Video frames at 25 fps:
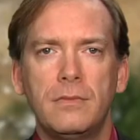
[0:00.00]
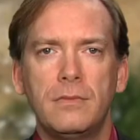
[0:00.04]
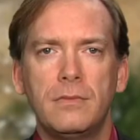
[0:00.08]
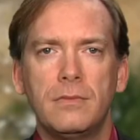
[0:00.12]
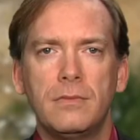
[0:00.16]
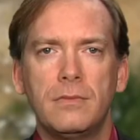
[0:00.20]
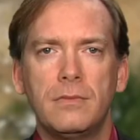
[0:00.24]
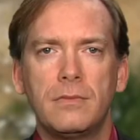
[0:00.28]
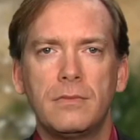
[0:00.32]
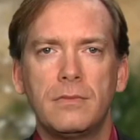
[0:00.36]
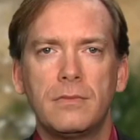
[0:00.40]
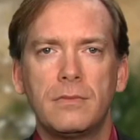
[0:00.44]

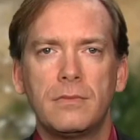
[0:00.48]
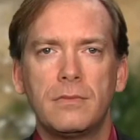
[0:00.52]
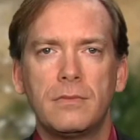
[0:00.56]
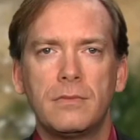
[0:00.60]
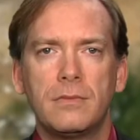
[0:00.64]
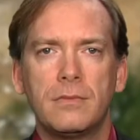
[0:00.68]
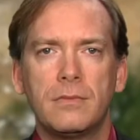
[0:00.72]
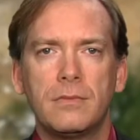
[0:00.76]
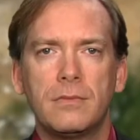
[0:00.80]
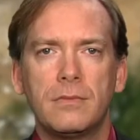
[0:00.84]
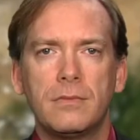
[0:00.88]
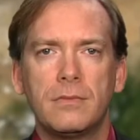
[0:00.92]

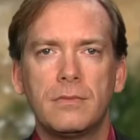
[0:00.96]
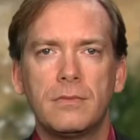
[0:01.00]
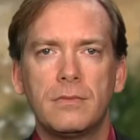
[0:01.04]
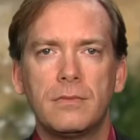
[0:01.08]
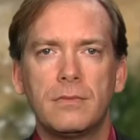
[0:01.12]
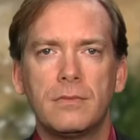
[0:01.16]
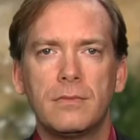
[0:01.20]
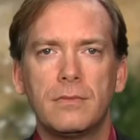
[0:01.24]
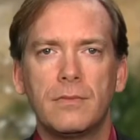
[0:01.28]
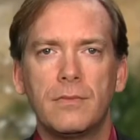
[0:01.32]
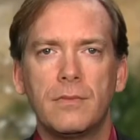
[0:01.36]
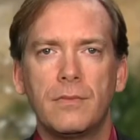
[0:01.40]

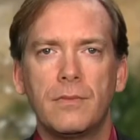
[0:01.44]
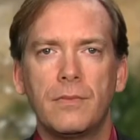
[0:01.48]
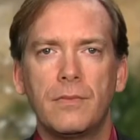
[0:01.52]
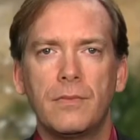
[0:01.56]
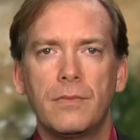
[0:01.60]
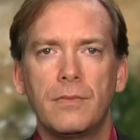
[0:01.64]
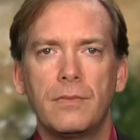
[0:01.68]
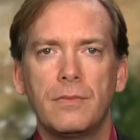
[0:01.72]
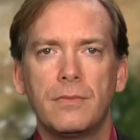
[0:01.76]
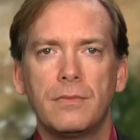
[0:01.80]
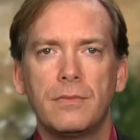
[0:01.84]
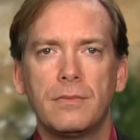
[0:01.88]

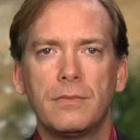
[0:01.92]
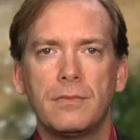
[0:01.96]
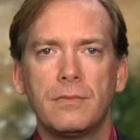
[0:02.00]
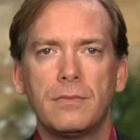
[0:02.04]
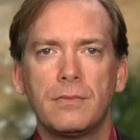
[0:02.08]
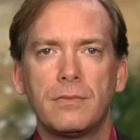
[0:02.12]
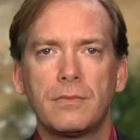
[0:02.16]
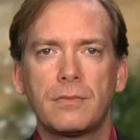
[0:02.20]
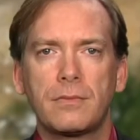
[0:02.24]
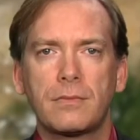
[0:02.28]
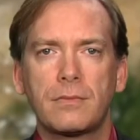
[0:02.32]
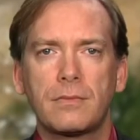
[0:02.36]

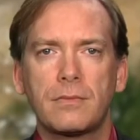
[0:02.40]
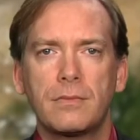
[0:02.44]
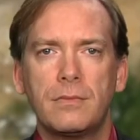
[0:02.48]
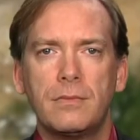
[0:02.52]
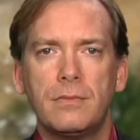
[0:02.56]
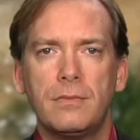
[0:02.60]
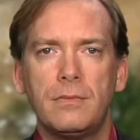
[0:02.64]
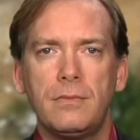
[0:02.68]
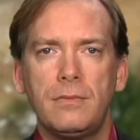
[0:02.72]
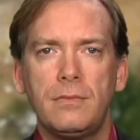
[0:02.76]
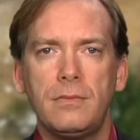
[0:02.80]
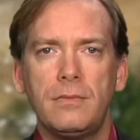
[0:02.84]

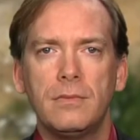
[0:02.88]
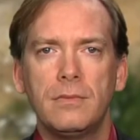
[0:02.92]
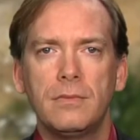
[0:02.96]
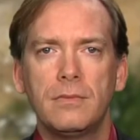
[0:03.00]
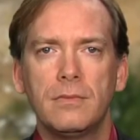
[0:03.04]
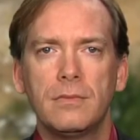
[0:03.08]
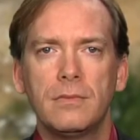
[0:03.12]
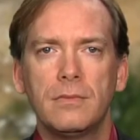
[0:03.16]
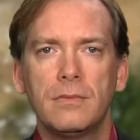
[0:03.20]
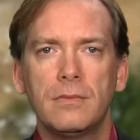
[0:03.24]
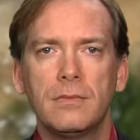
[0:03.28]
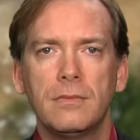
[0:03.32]

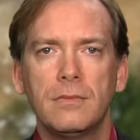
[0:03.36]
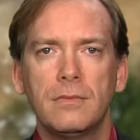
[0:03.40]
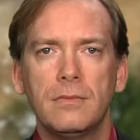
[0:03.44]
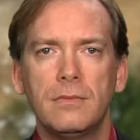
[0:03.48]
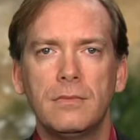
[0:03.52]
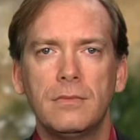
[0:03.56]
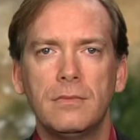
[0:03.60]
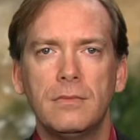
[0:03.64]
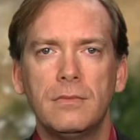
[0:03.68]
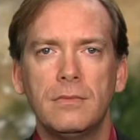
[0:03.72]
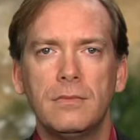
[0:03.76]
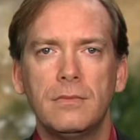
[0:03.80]

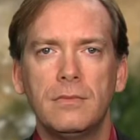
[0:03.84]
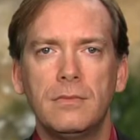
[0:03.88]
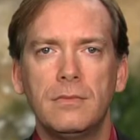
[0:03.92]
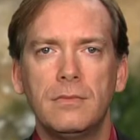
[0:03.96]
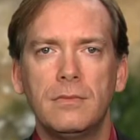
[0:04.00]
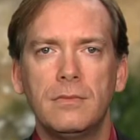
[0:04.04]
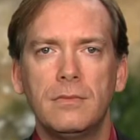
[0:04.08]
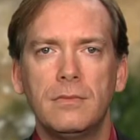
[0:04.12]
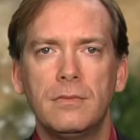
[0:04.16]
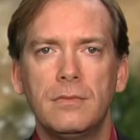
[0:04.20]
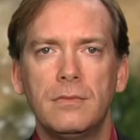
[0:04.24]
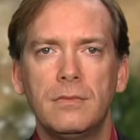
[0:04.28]

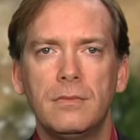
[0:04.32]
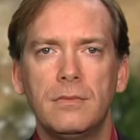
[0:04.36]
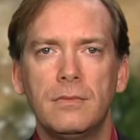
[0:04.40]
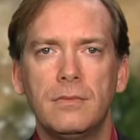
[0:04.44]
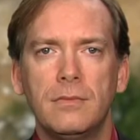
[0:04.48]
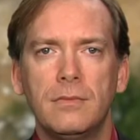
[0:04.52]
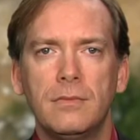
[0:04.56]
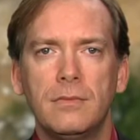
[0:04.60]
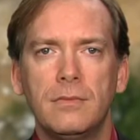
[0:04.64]
This person isn't speaking.